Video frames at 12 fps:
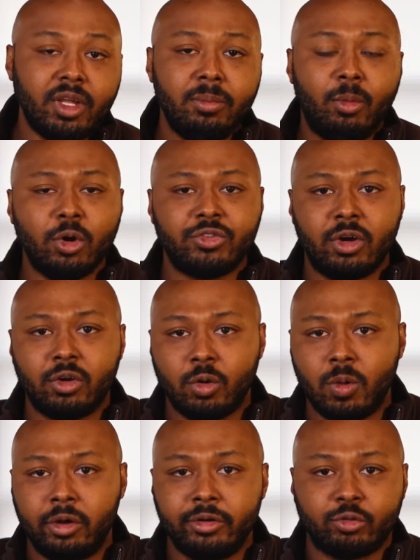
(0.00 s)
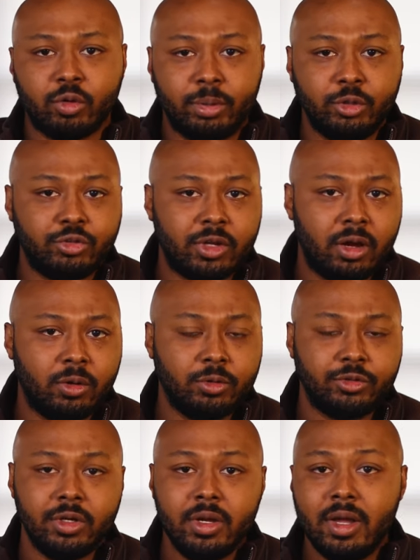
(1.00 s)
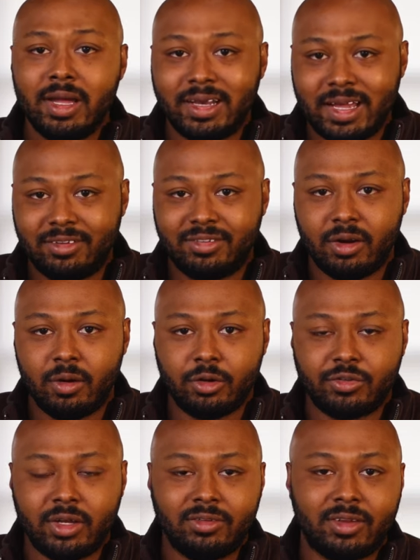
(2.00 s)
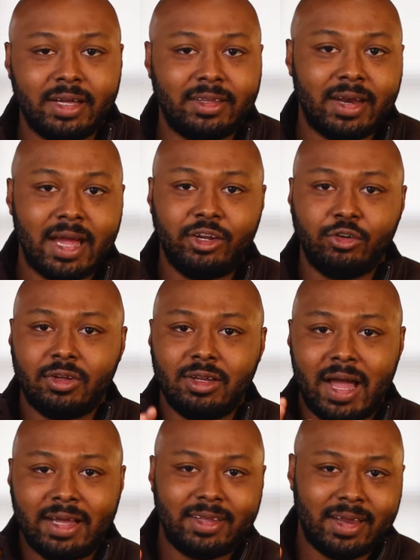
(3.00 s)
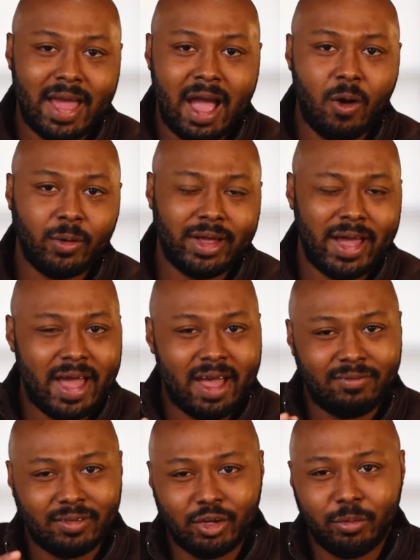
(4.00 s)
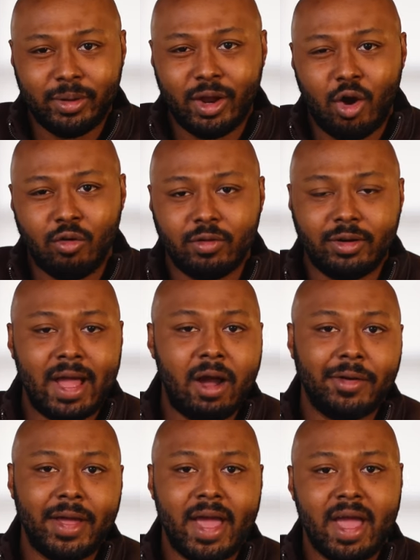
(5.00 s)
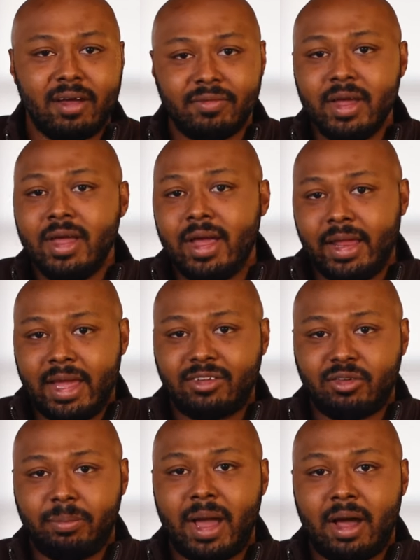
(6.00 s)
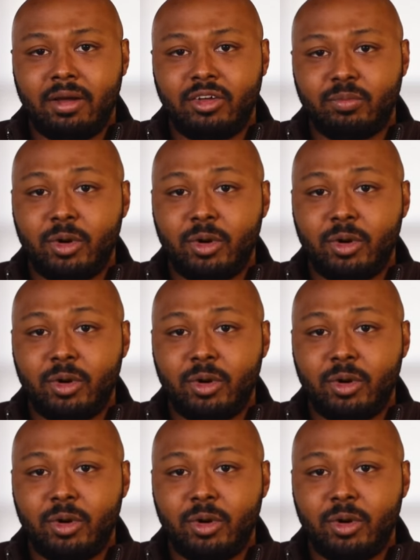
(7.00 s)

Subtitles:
more so Coronas, Robustos, Lanceros, things like that. I usually like that hour and a half, a little bit over an hour and a half, and that's about as